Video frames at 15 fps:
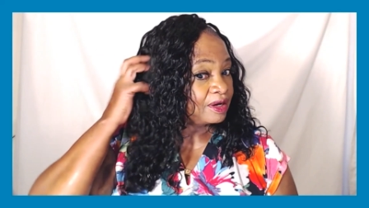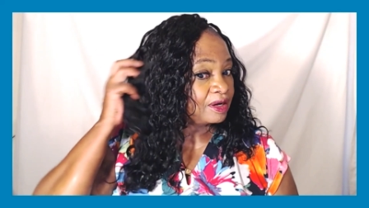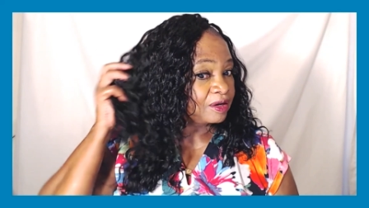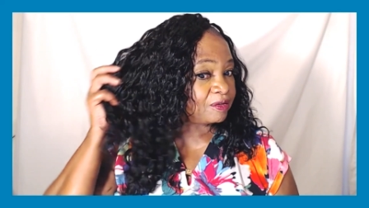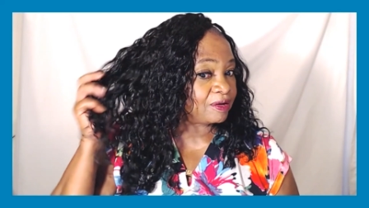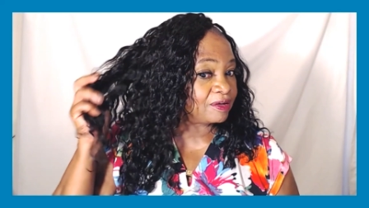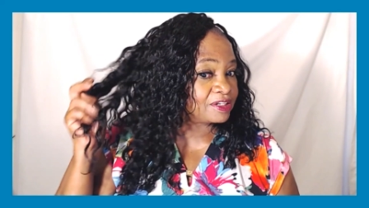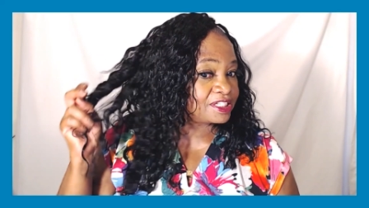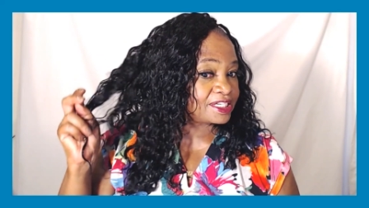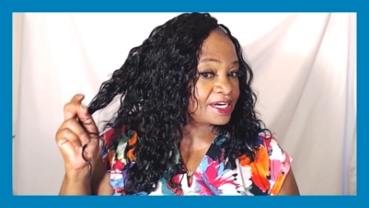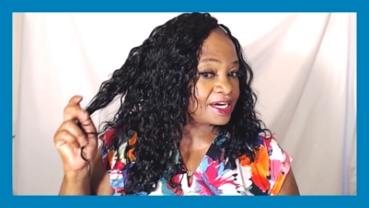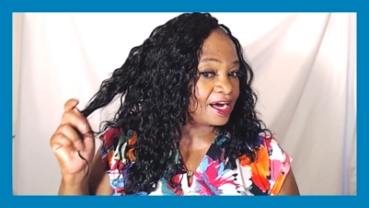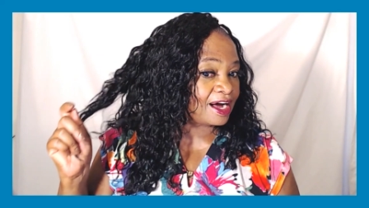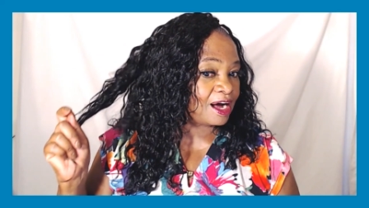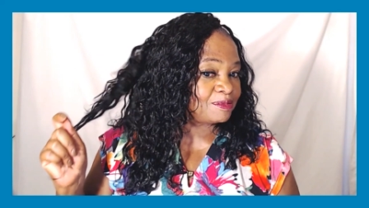
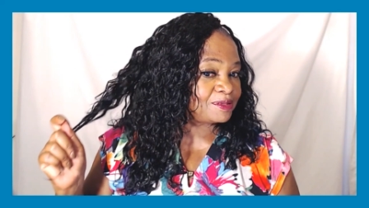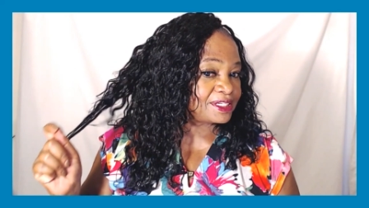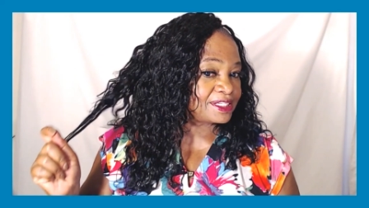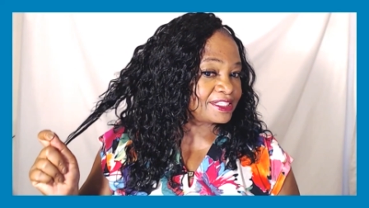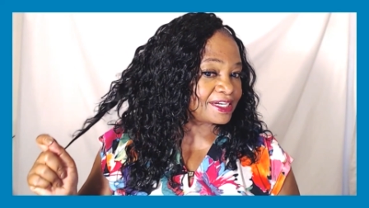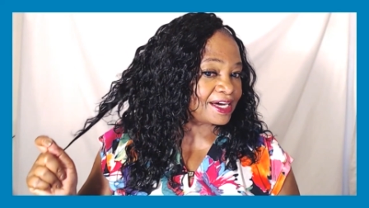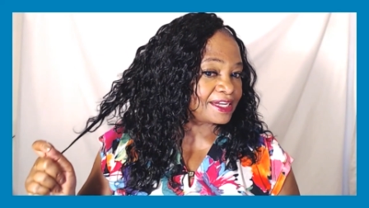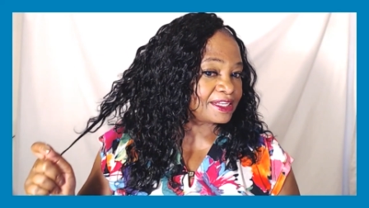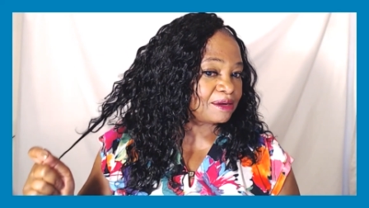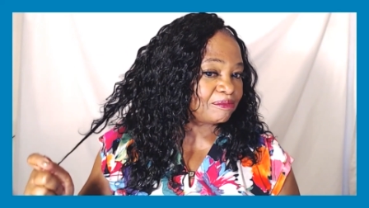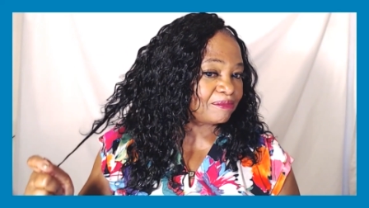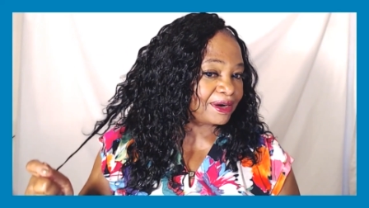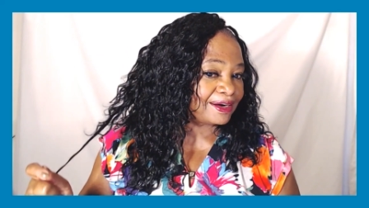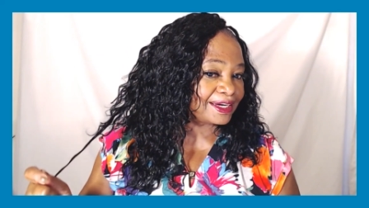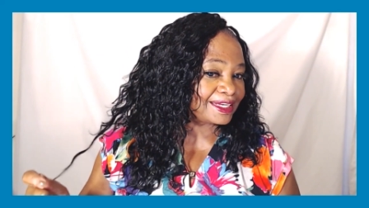crochet options on the
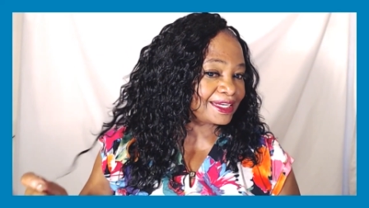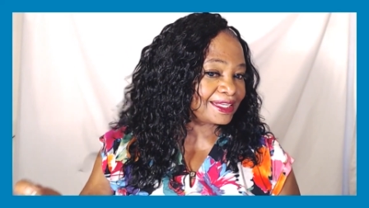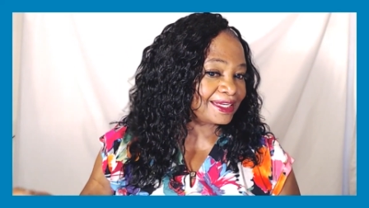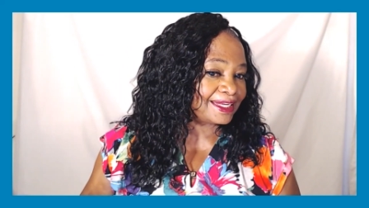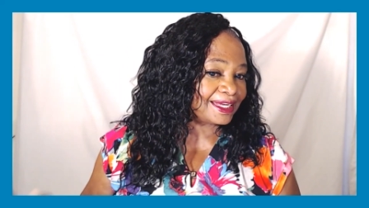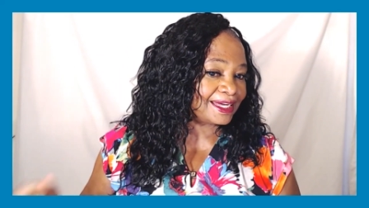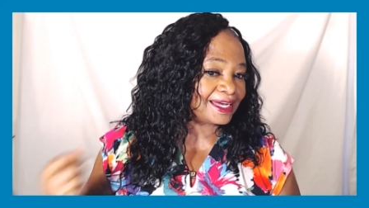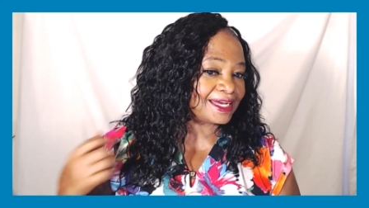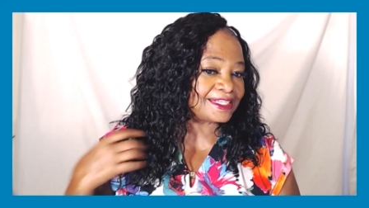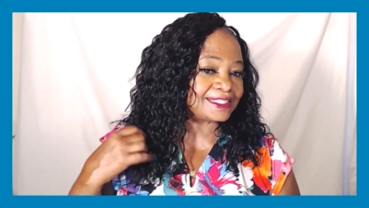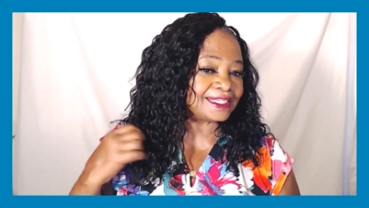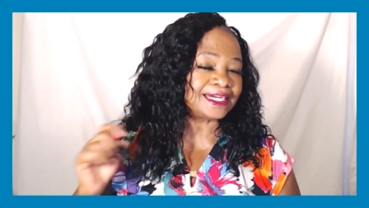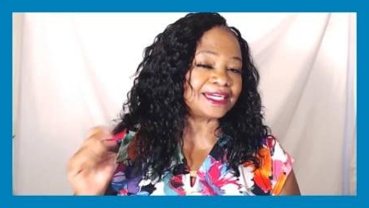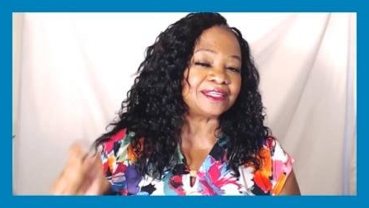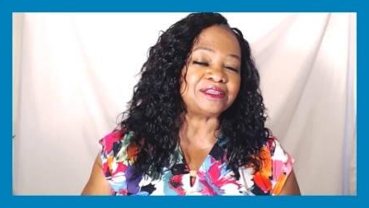market. And as
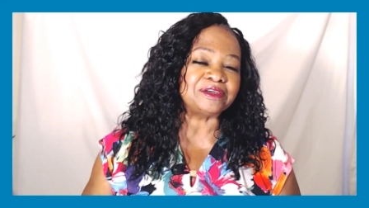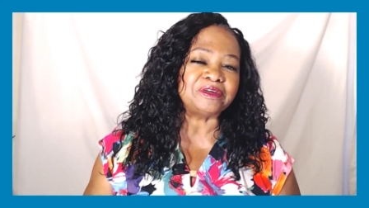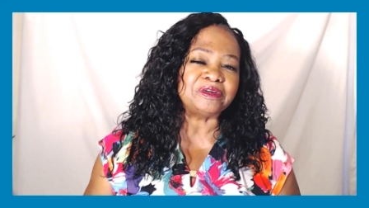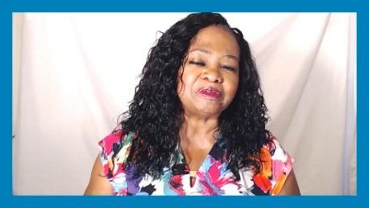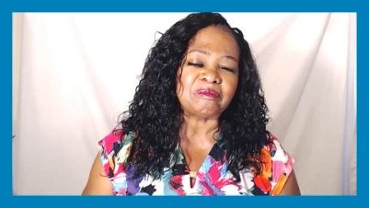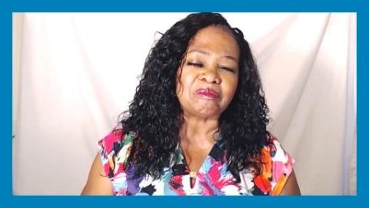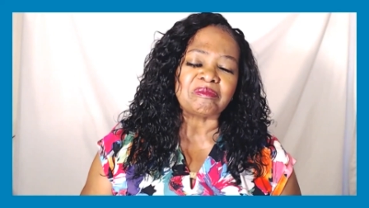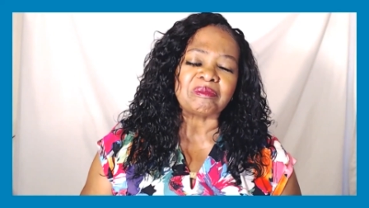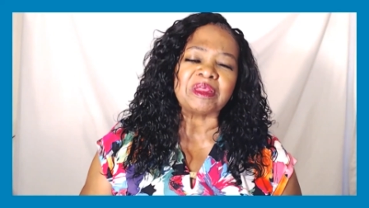they do,